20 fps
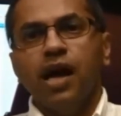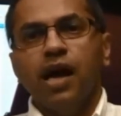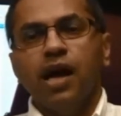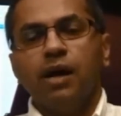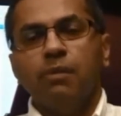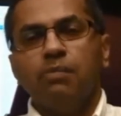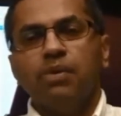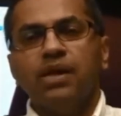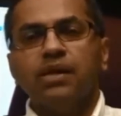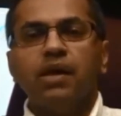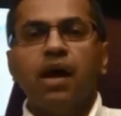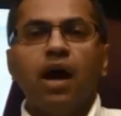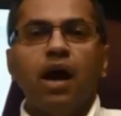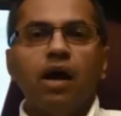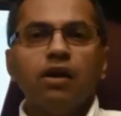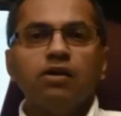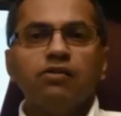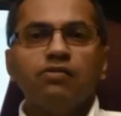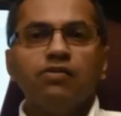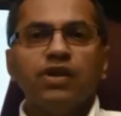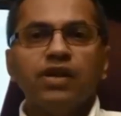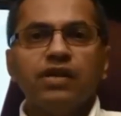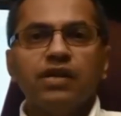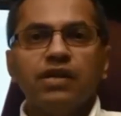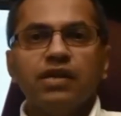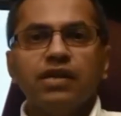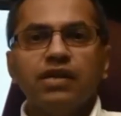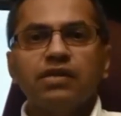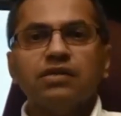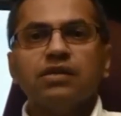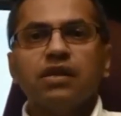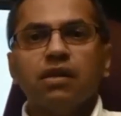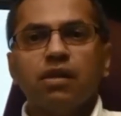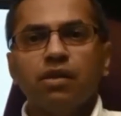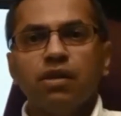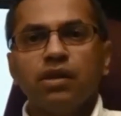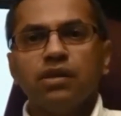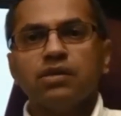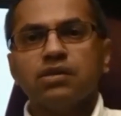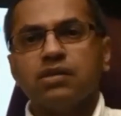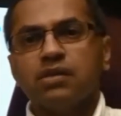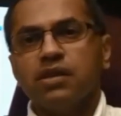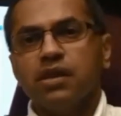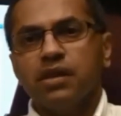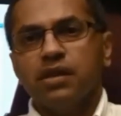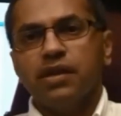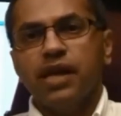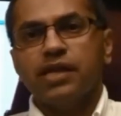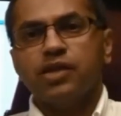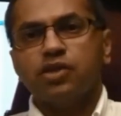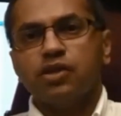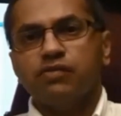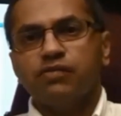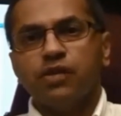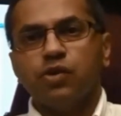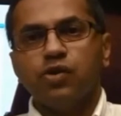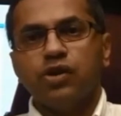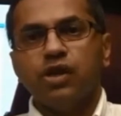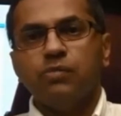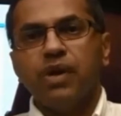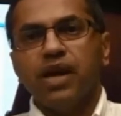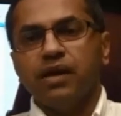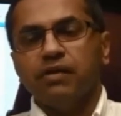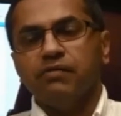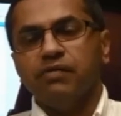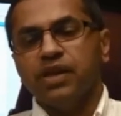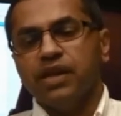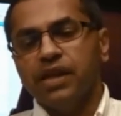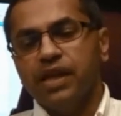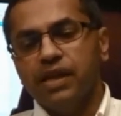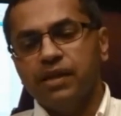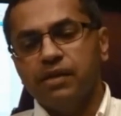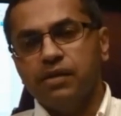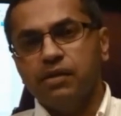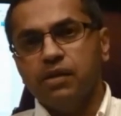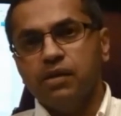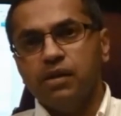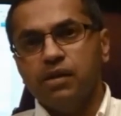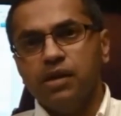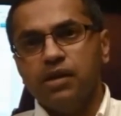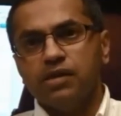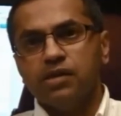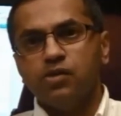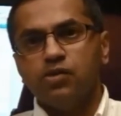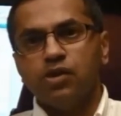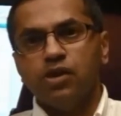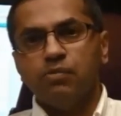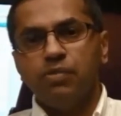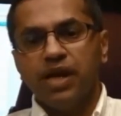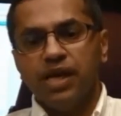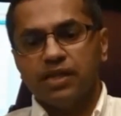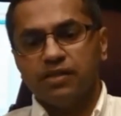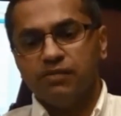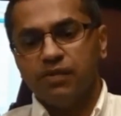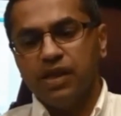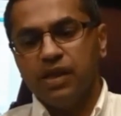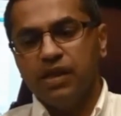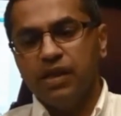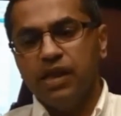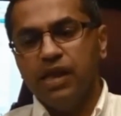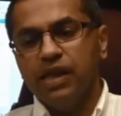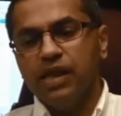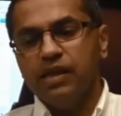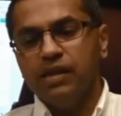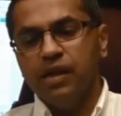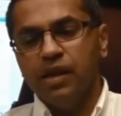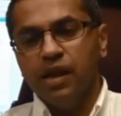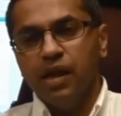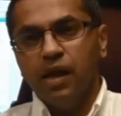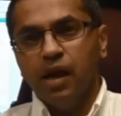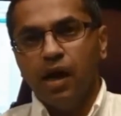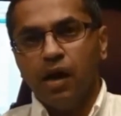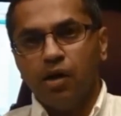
But at the heart of it is this nature of a good debate. We need these good debates. We need